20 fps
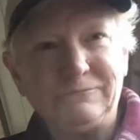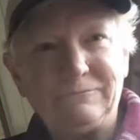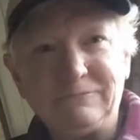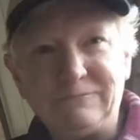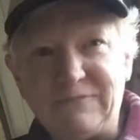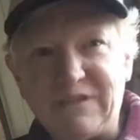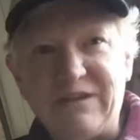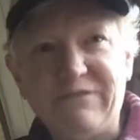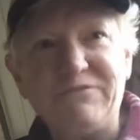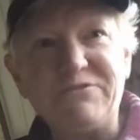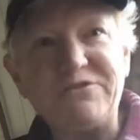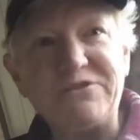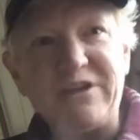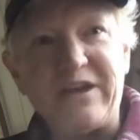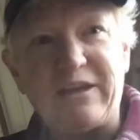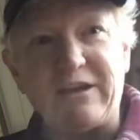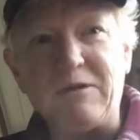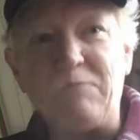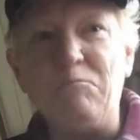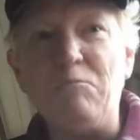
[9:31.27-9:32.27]
Never
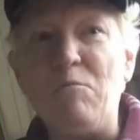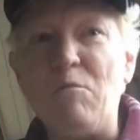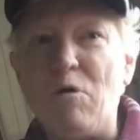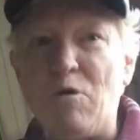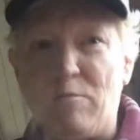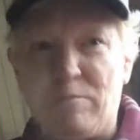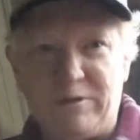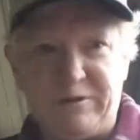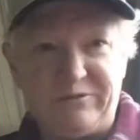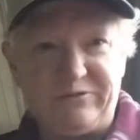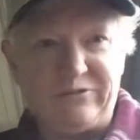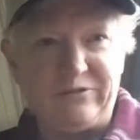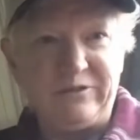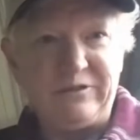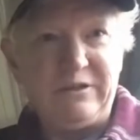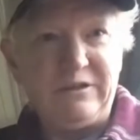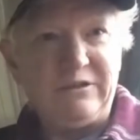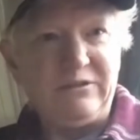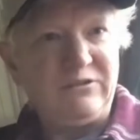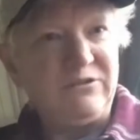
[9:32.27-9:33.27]
take a moment
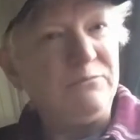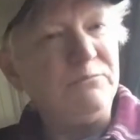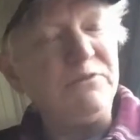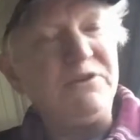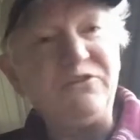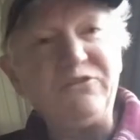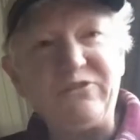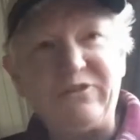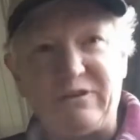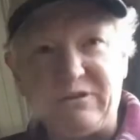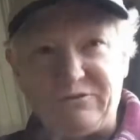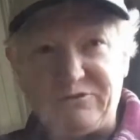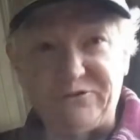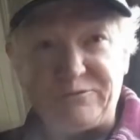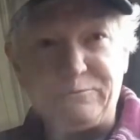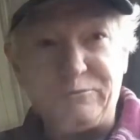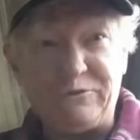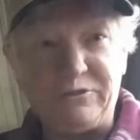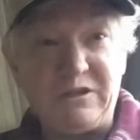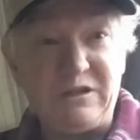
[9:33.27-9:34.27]
to miss telling
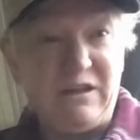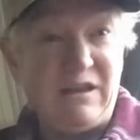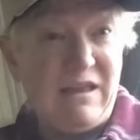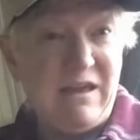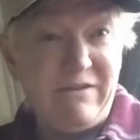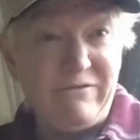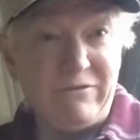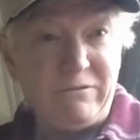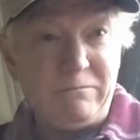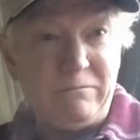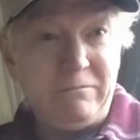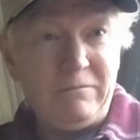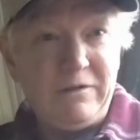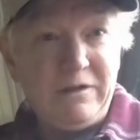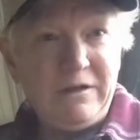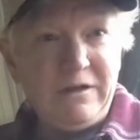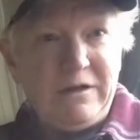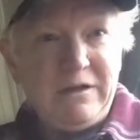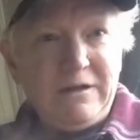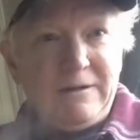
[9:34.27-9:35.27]
someone you love them.
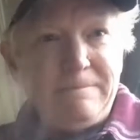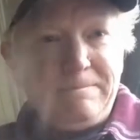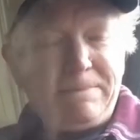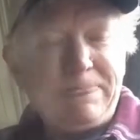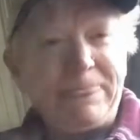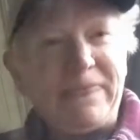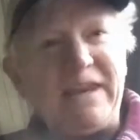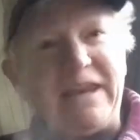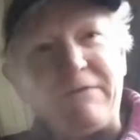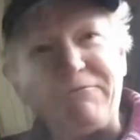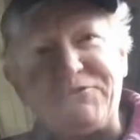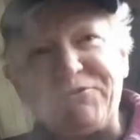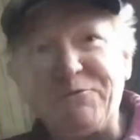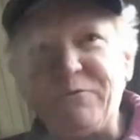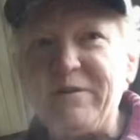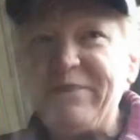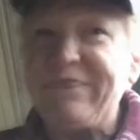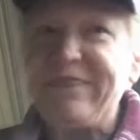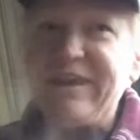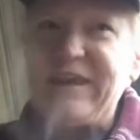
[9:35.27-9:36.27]
And that was the
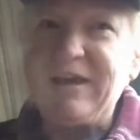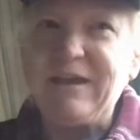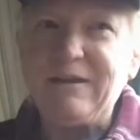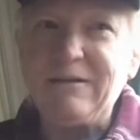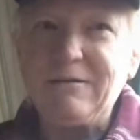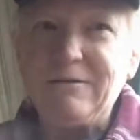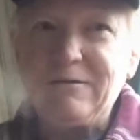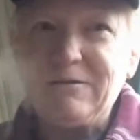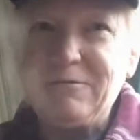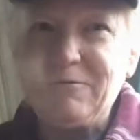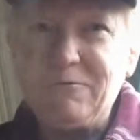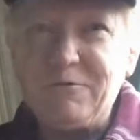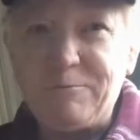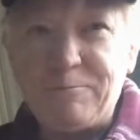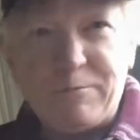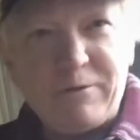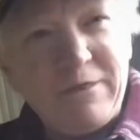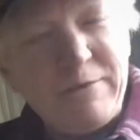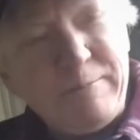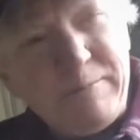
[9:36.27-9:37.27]
one thing
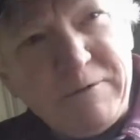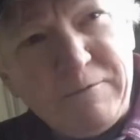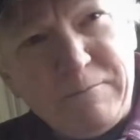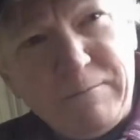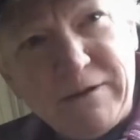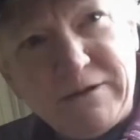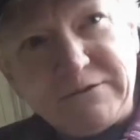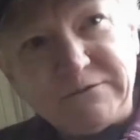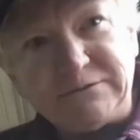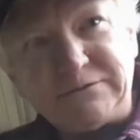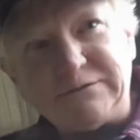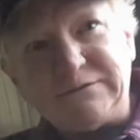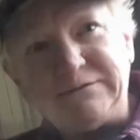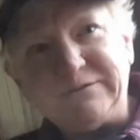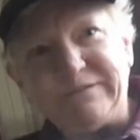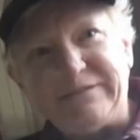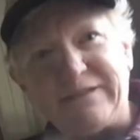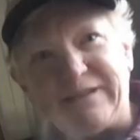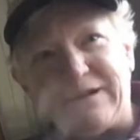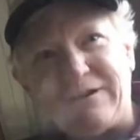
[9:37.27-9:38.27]
with Brother Bill Melton
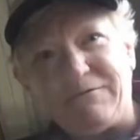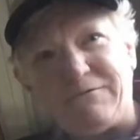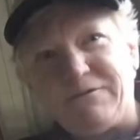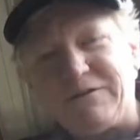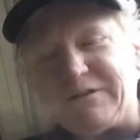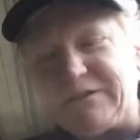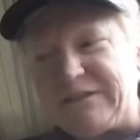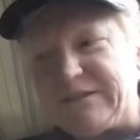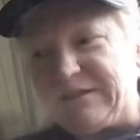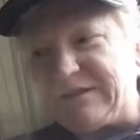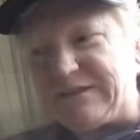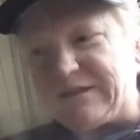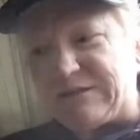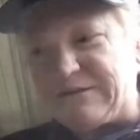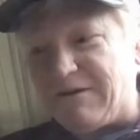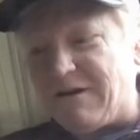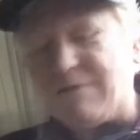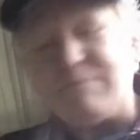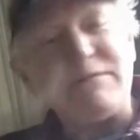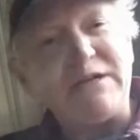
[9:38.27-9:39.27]
that
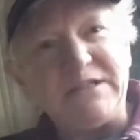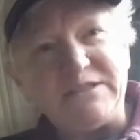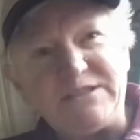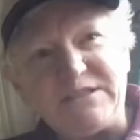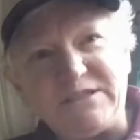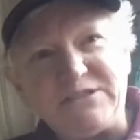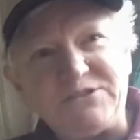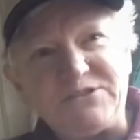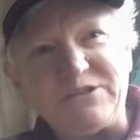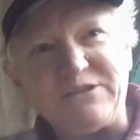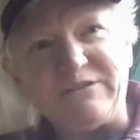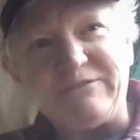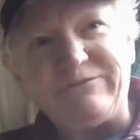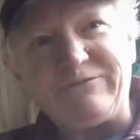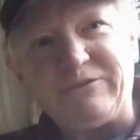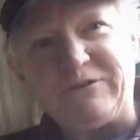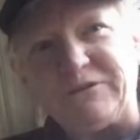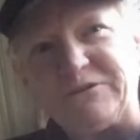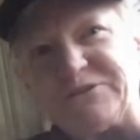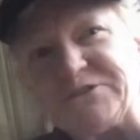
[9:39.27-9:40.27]
caught my attention at
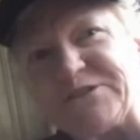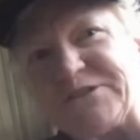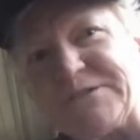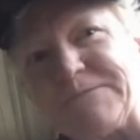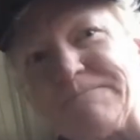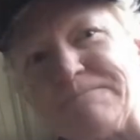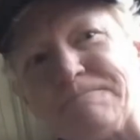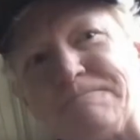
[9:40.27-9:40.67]
first.